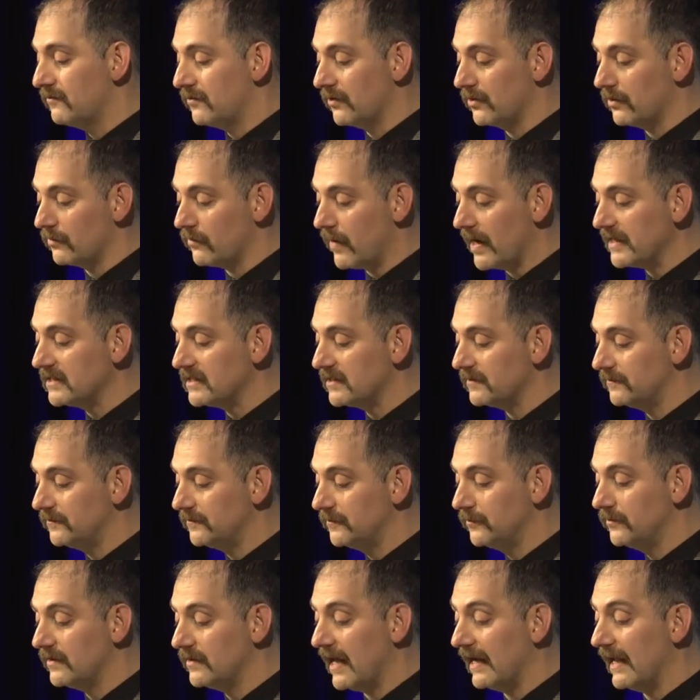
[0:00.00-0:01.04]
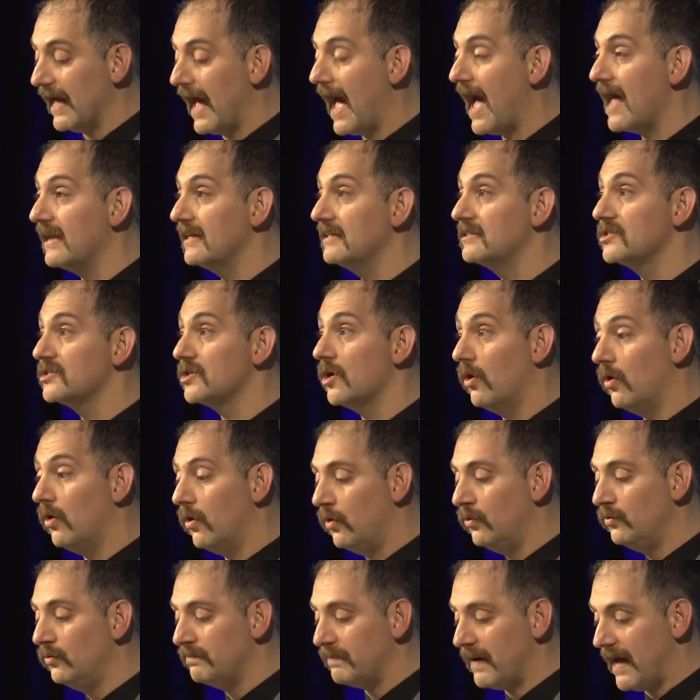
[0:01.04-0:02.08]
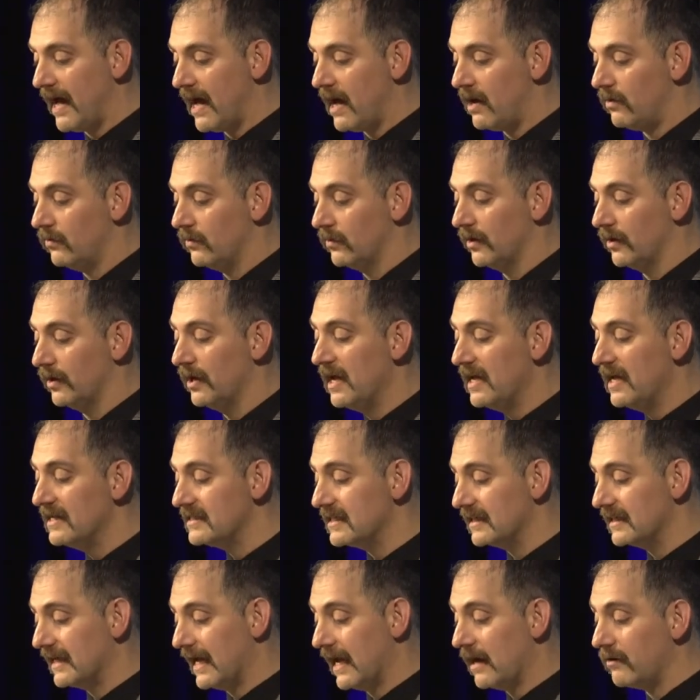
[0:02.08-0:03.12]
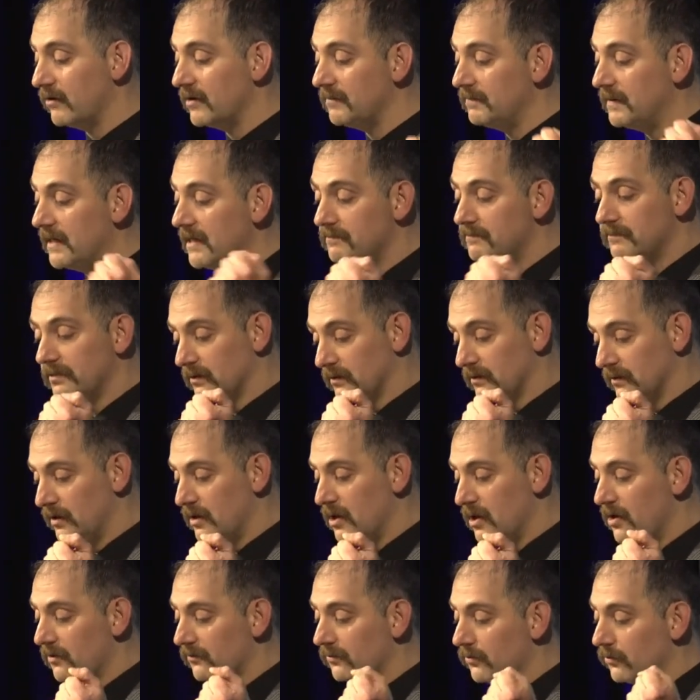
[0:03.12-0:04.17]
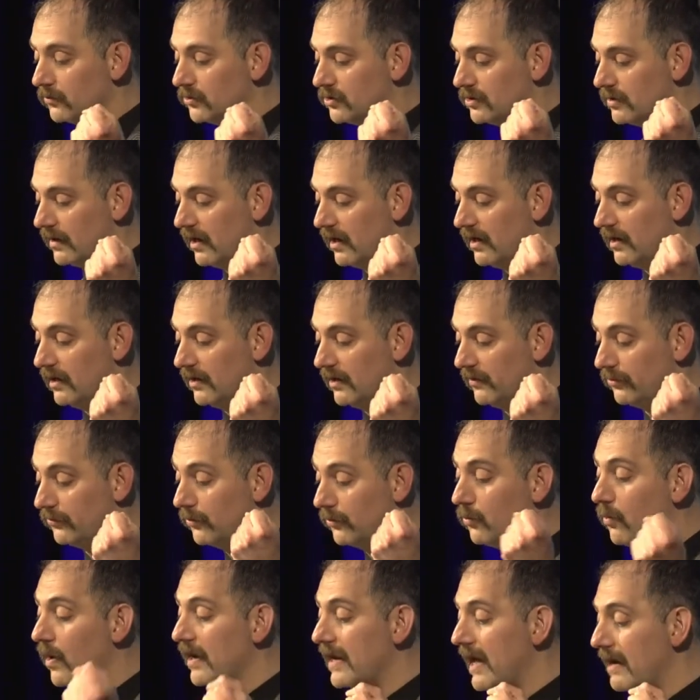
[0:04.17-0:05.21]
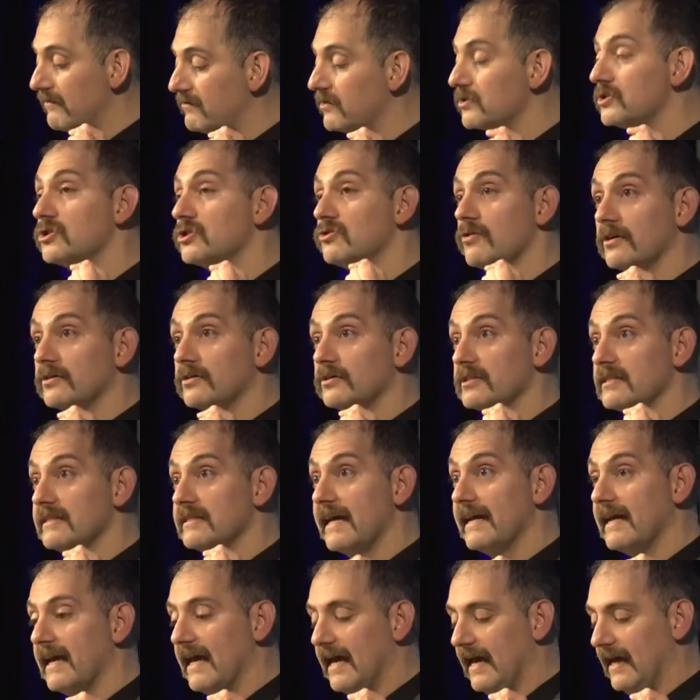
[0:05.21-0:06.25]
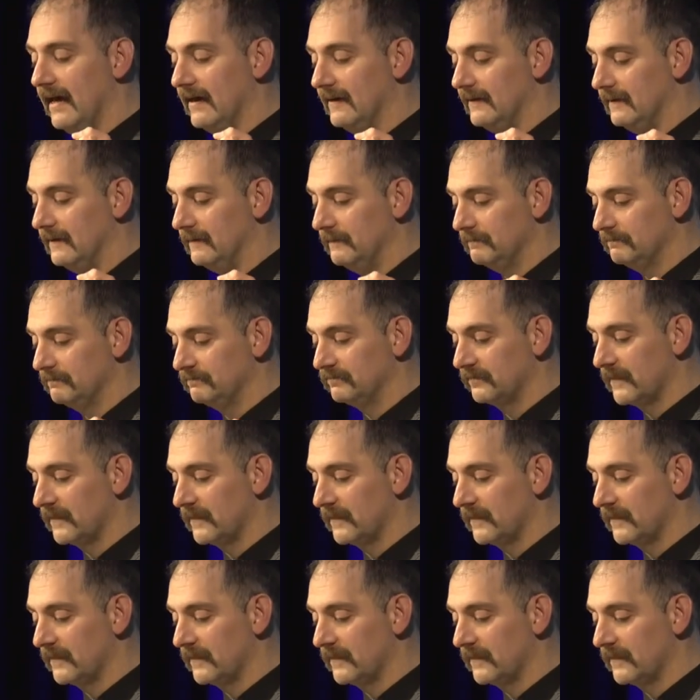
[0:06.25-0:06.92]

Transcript: for the right to food that had its own power to carry people through whatever struggles lay ahead.